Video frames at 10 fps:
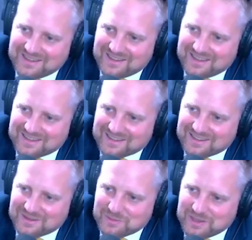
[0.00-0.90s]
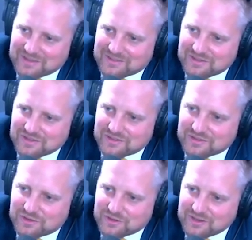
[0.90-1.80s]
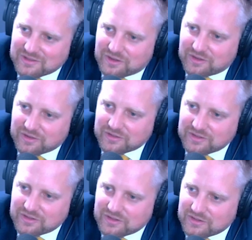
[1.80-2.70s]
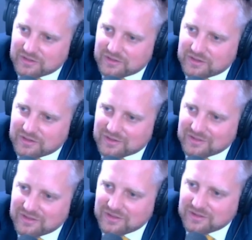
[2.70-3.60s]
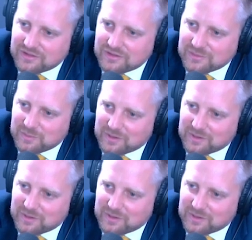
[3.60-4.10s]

And we had such a strong interest in the citizenship.